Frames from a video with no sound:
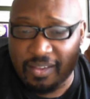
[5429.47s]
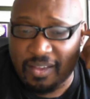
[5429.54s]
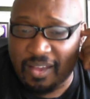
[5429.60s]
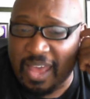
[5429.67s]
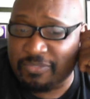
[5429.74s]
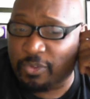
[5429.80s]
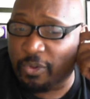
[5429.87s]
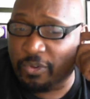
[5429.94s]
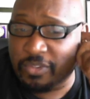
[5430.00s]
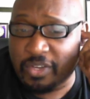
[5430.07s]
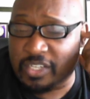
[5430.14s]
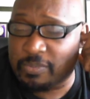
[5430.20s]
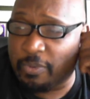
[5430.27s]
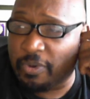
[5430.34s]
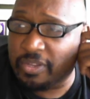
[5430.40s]
after the
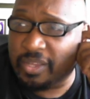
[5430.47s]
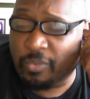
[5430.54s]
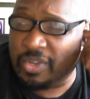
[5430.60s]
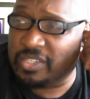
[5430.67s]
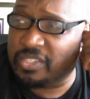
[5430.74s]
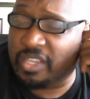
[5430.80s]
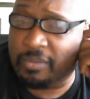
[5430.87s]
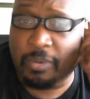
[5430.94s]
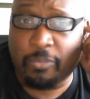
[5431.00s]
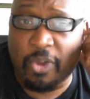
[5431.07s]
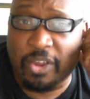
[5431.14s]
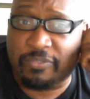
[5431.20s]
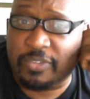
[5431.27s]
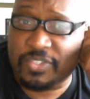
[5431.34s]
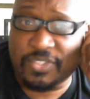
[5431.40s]
next morning, they want you to take me to
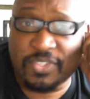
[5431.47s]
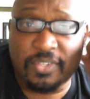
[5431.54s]
breakfast.